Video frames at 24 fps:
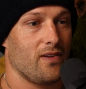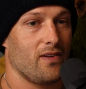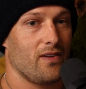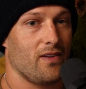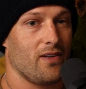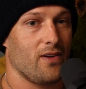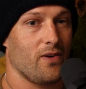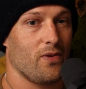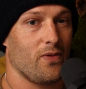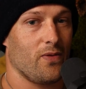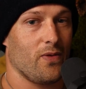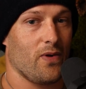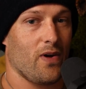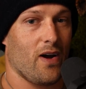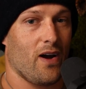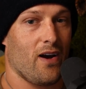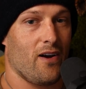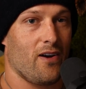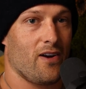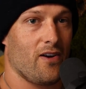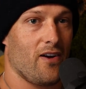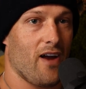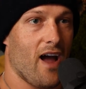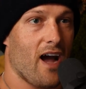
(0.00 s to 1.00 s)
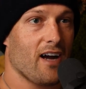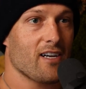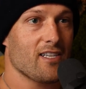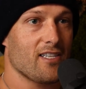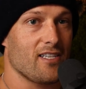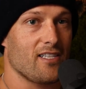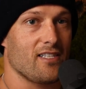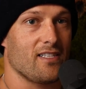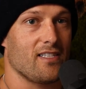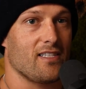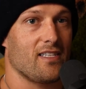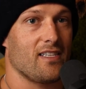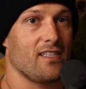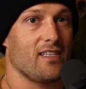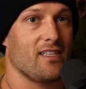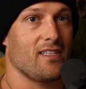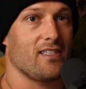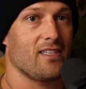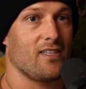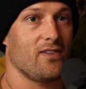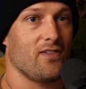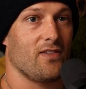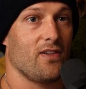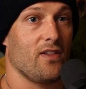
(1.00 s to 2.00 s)
you know, our interactions and
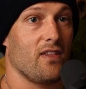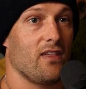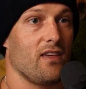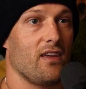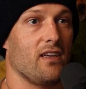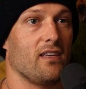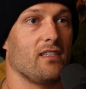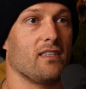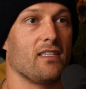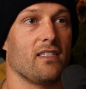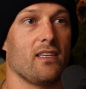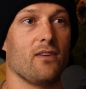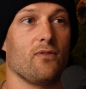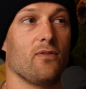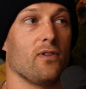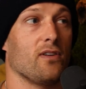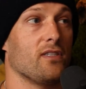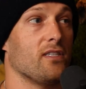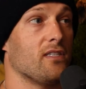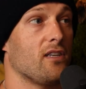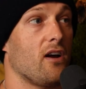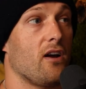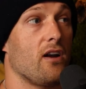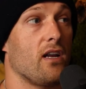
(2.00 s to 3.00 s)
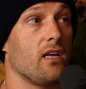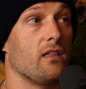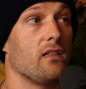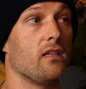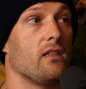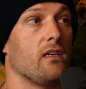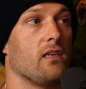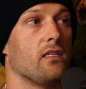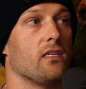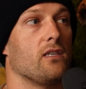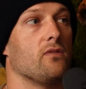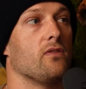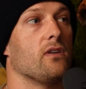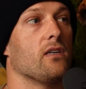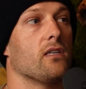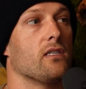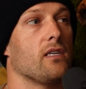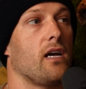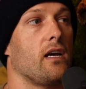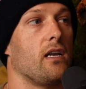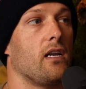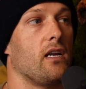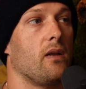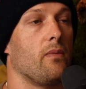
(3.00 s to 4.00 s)
into the things that we're starting, the things that we're
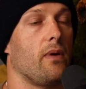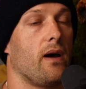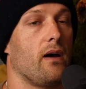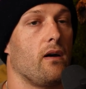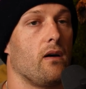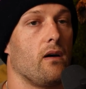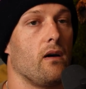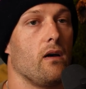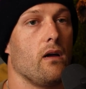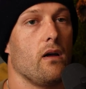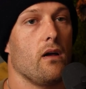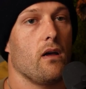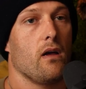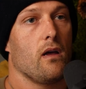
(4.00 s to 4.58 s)
excited about,